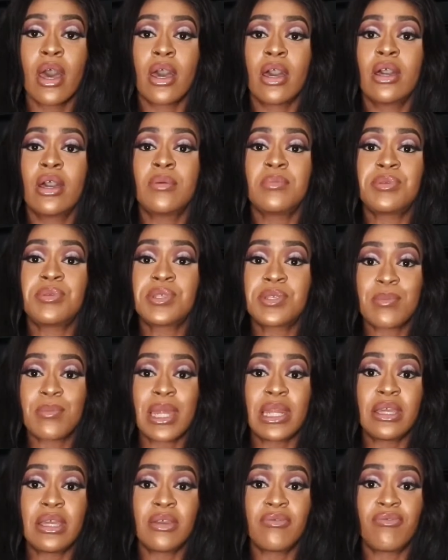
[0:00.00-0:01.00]

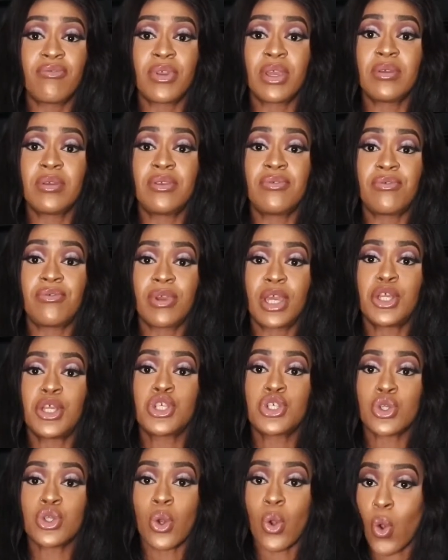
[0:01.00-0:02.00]
smelling very fresh
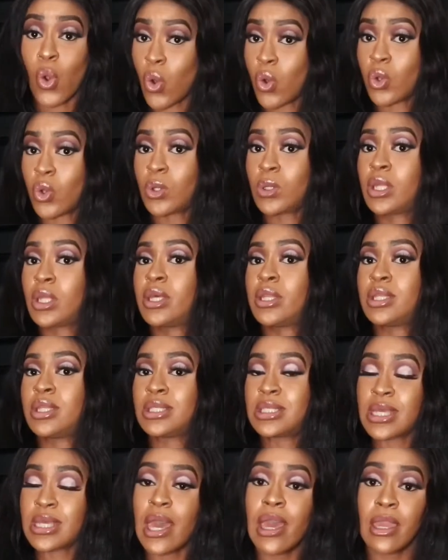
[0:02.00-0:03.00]
all the
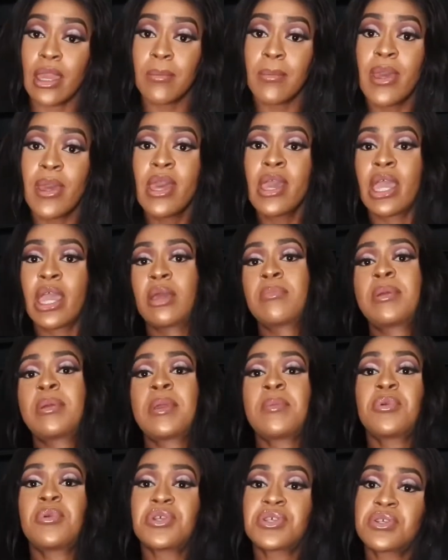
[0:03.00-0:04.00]
time. And by my
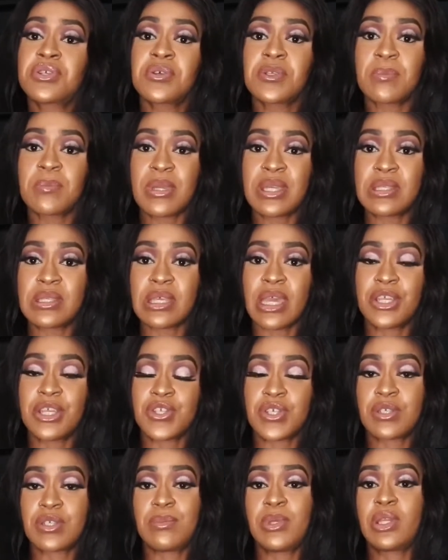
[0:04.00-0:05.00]
personal space, I
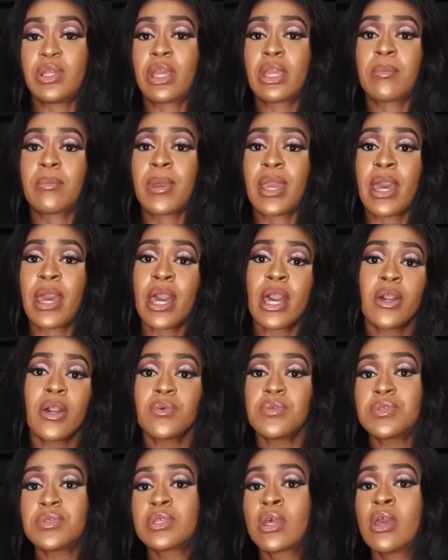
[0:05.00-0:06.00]
just mean like my
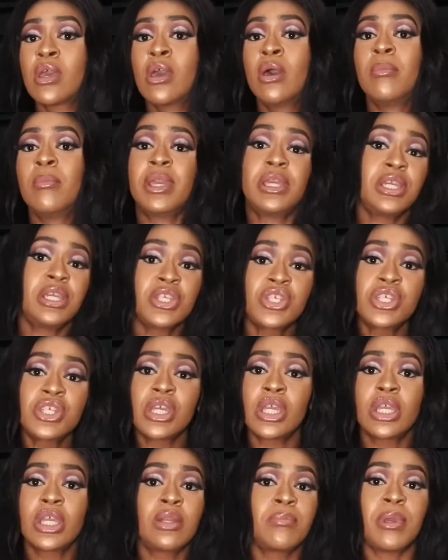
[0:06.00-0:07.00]
house, my
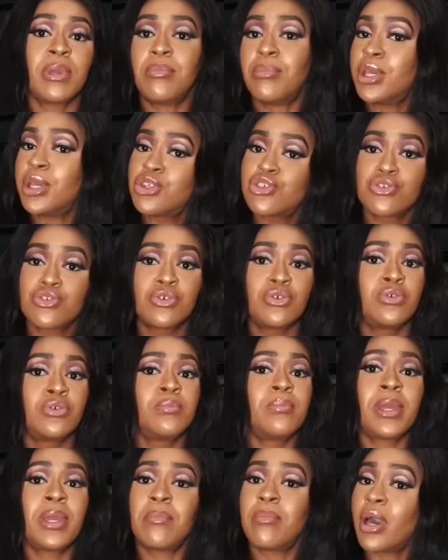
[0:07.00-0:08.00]
kitchen, my bedroom,
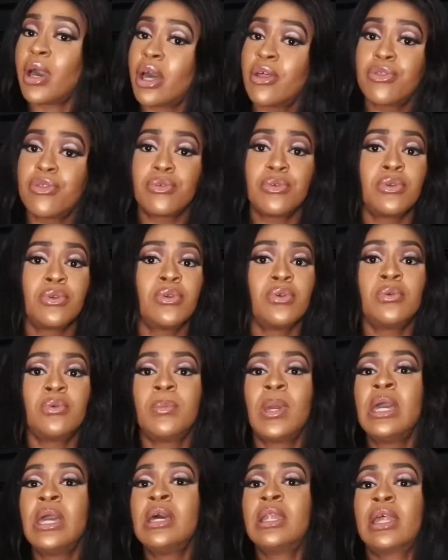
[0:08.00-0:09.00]
my bathroom.
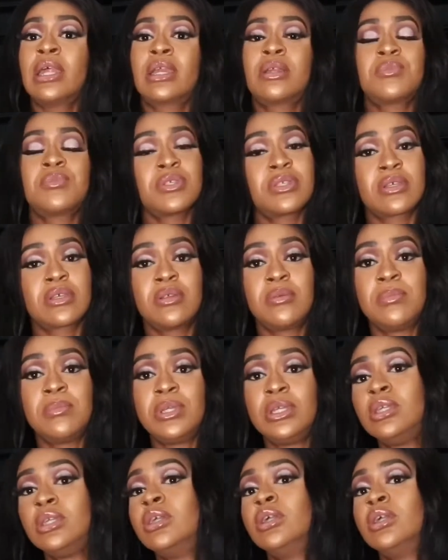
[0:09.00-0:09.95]
Like I'm just going to be,